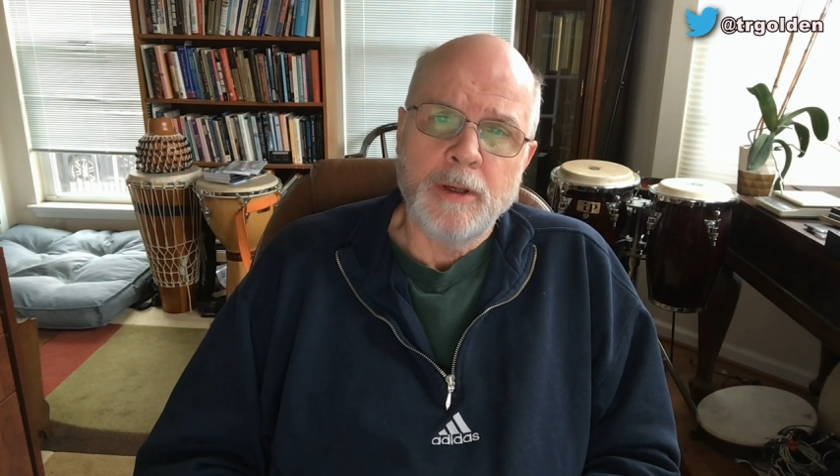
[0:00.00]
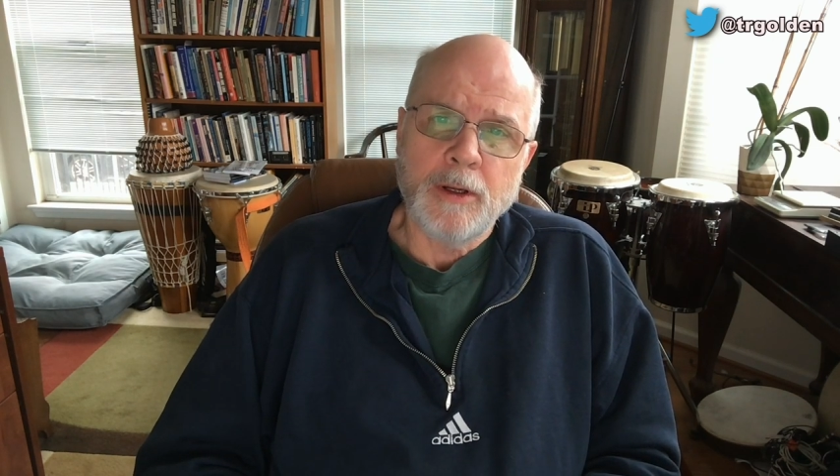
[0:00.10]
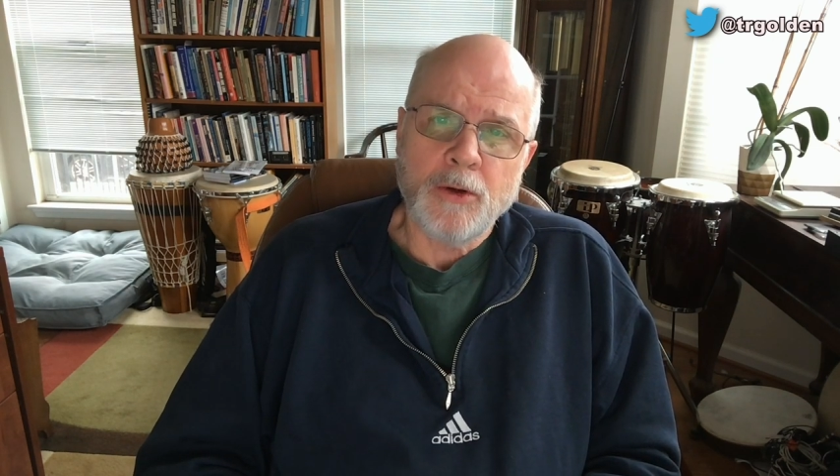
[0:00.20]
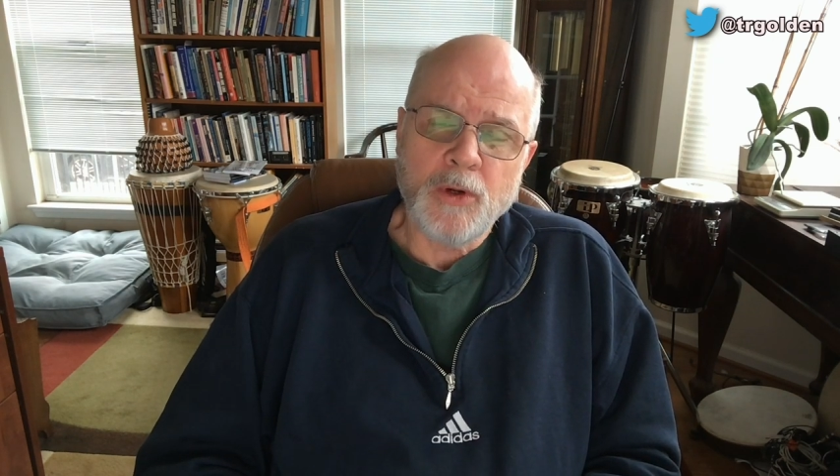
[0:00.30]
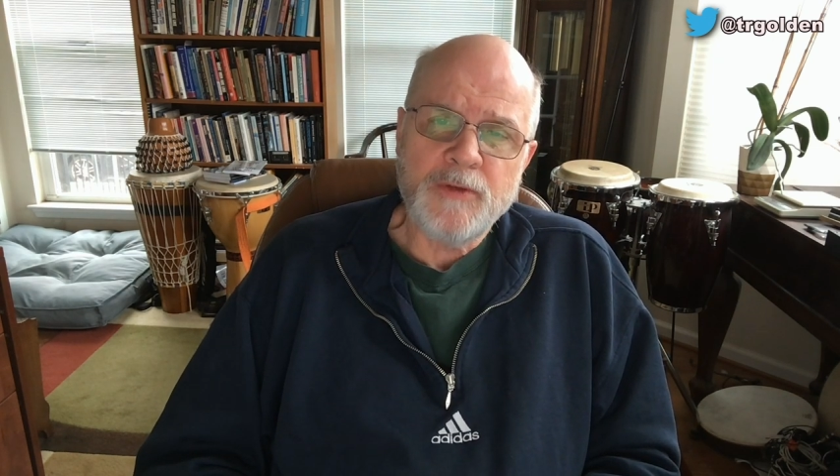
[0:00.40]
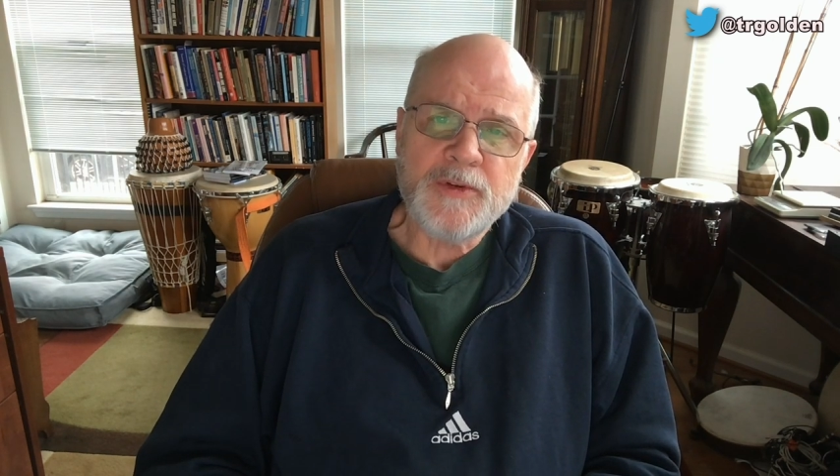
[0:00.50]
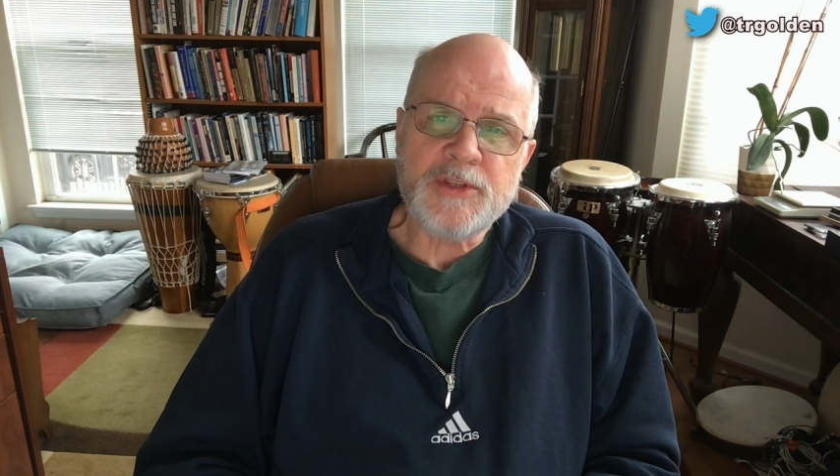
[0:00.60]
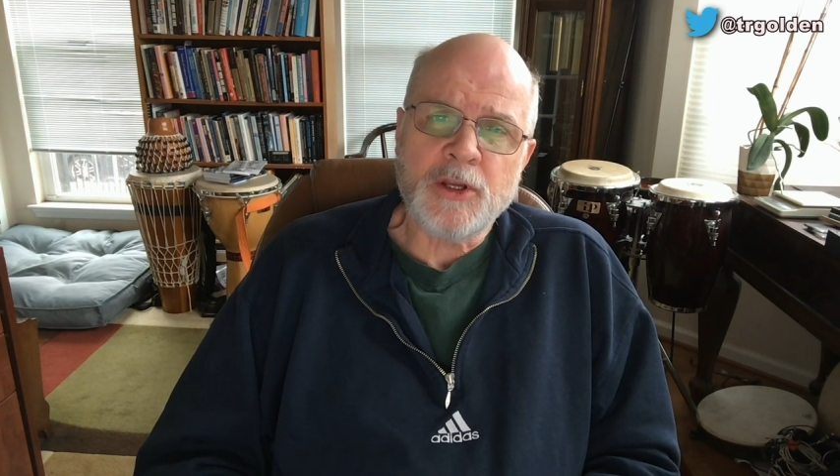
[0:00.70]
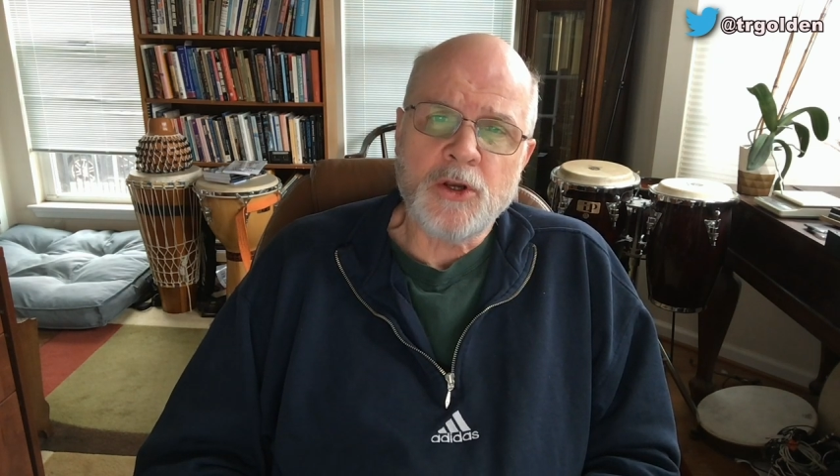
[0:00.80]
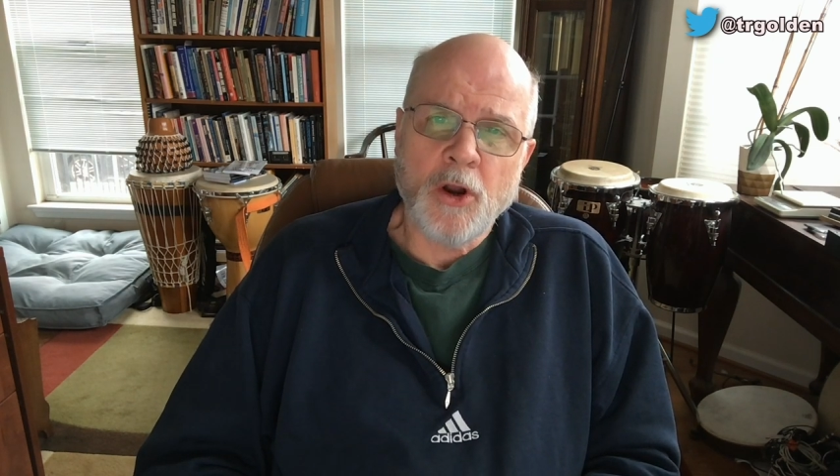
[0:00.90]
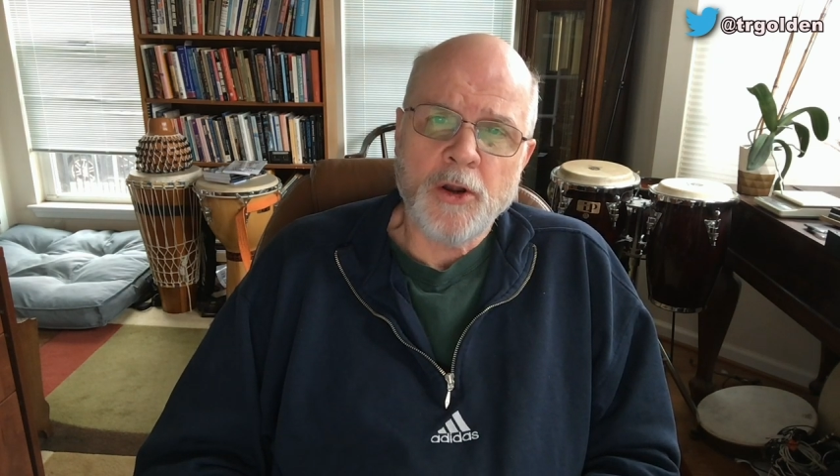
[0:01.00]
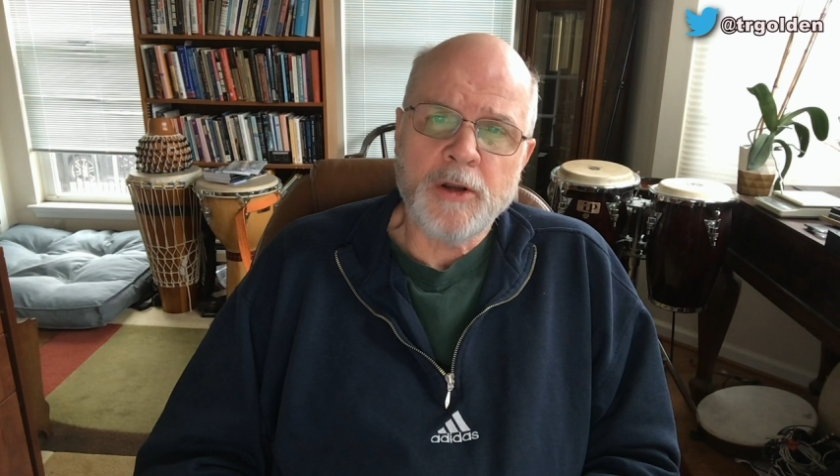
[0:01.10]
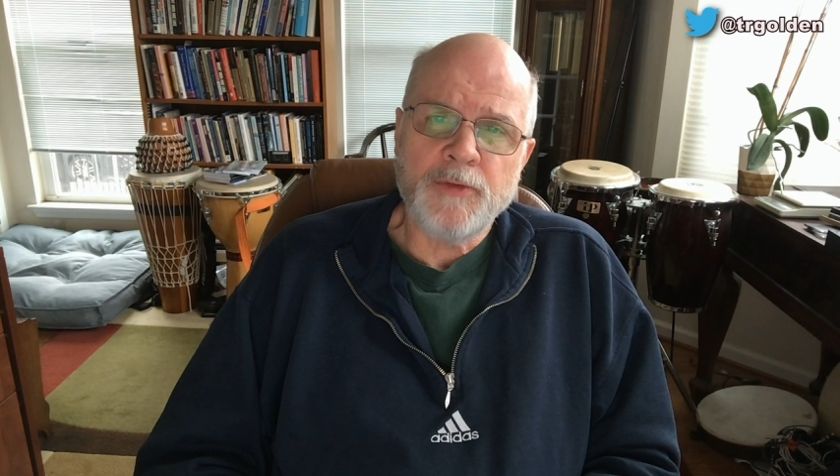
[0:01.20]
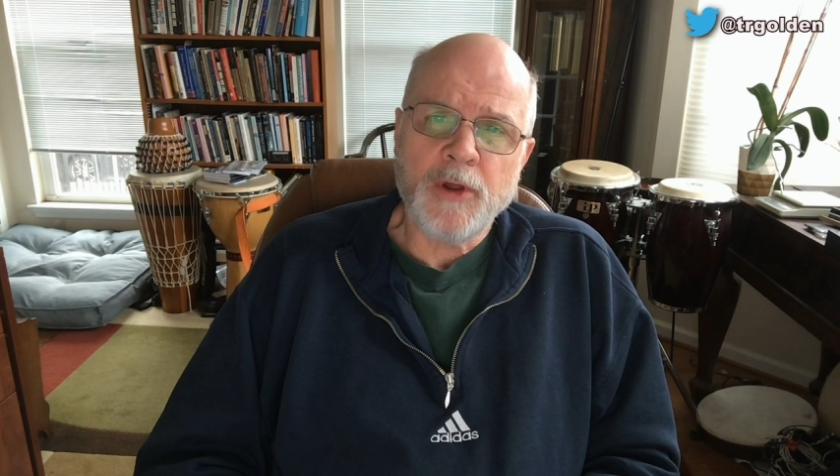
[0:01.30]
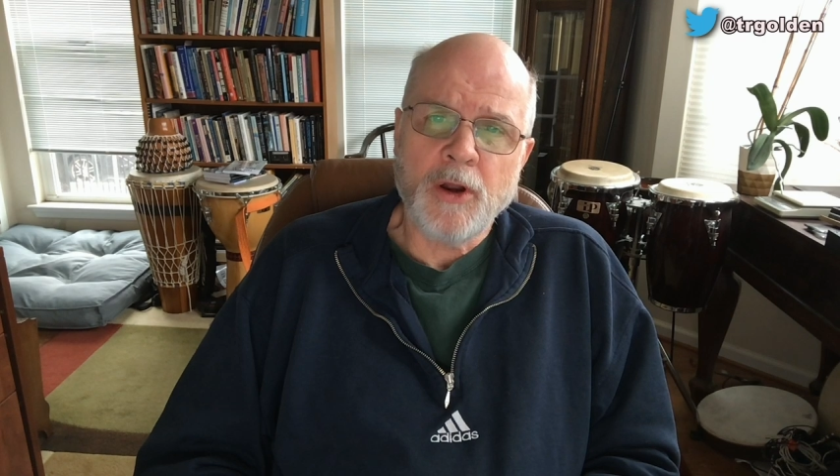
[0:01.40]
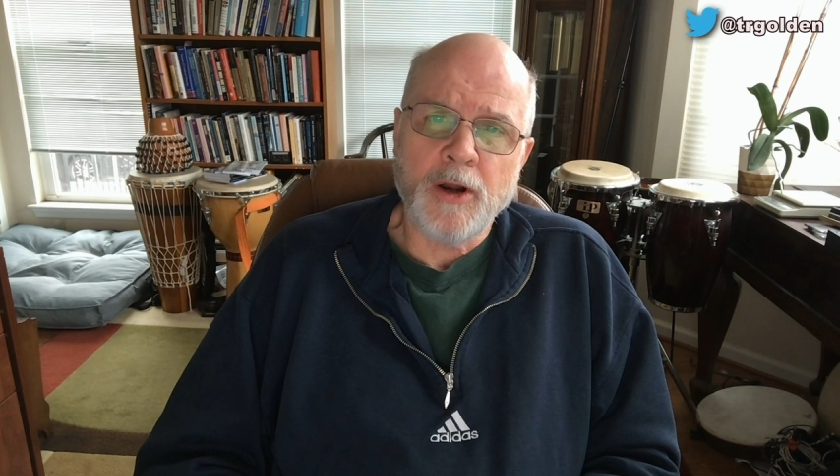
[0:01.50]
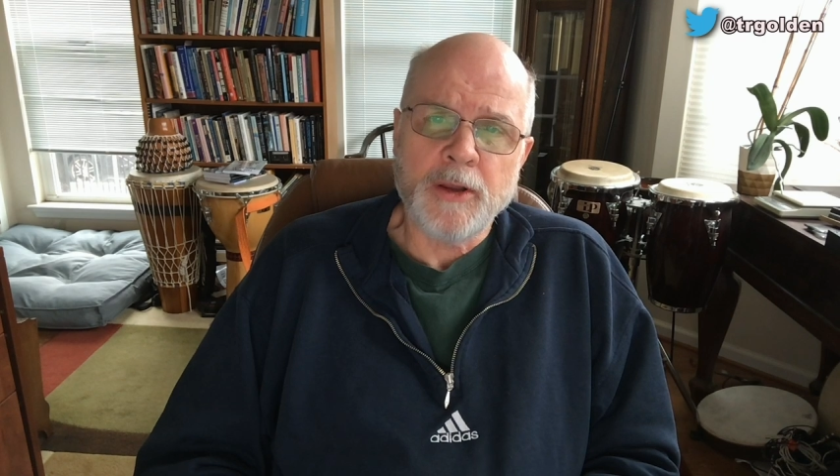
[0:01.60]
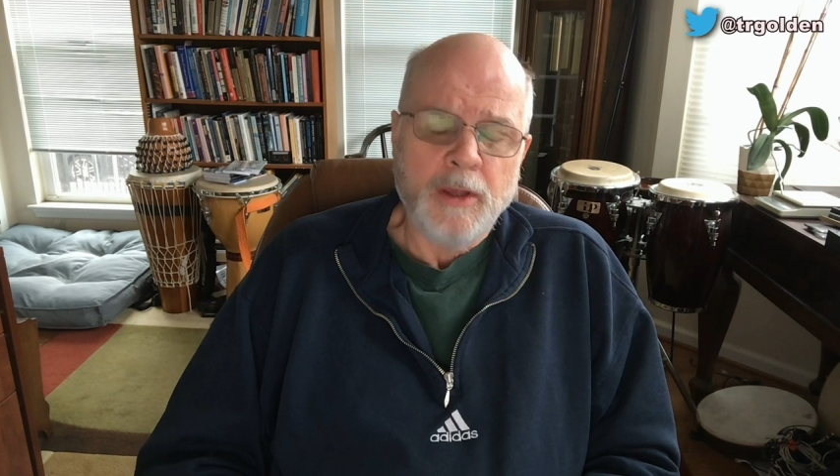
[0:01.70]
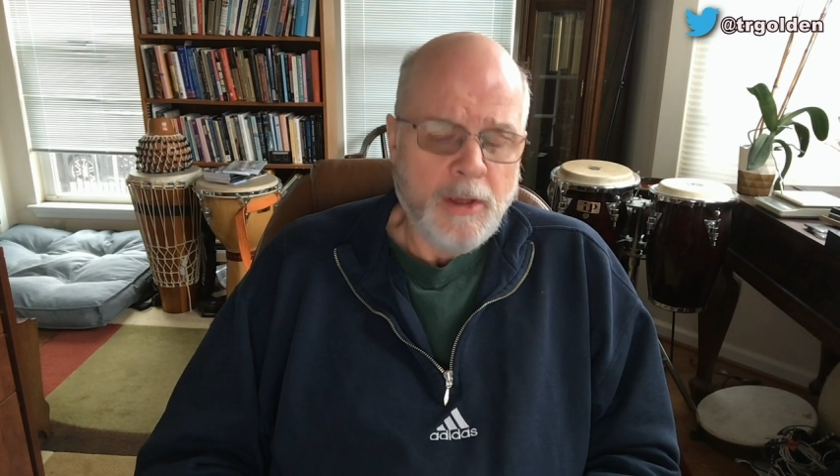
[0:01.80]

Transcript: Grief is the garden of the heart.